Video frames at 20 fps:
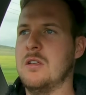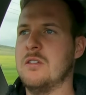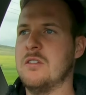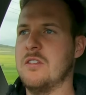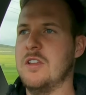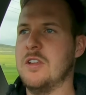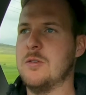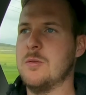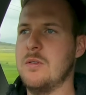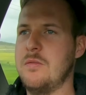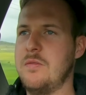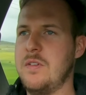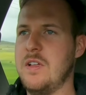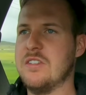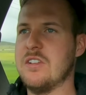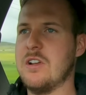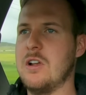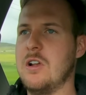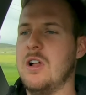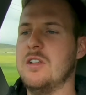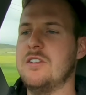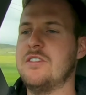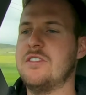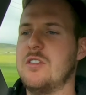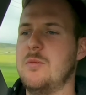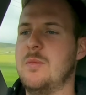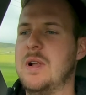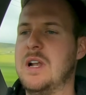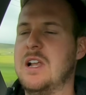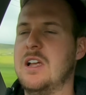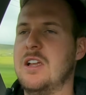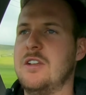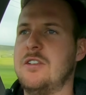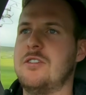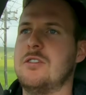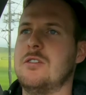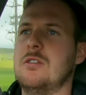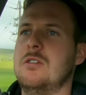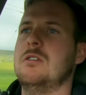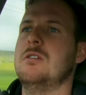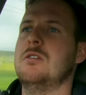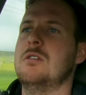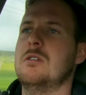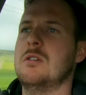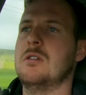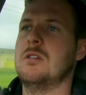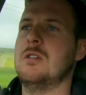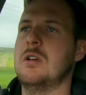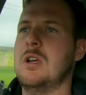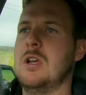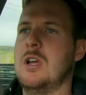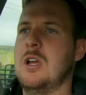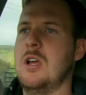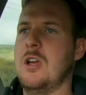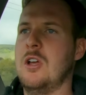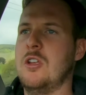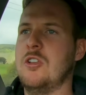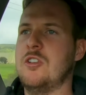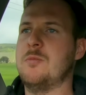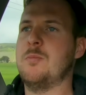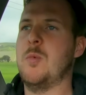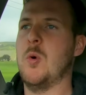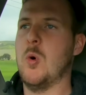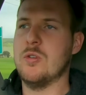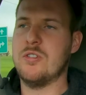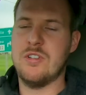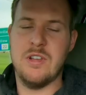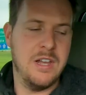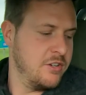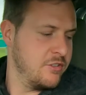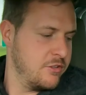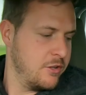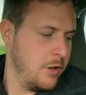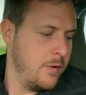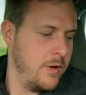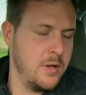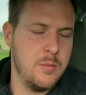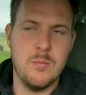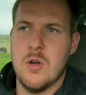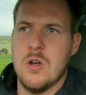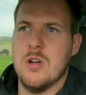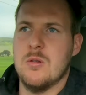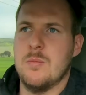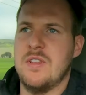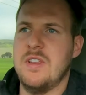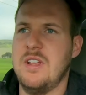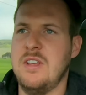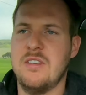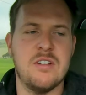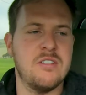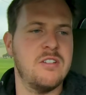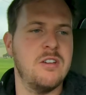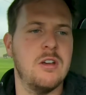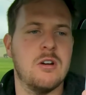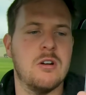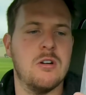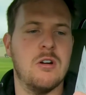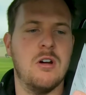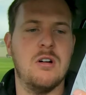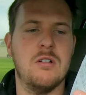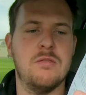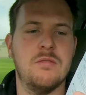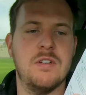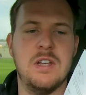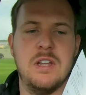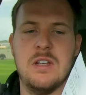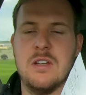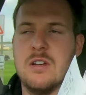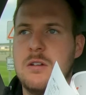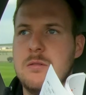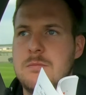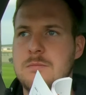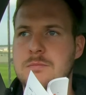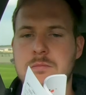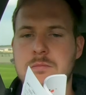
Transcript: So this one feels a lot similar to sport/towing mode, but there is actually a graph in here,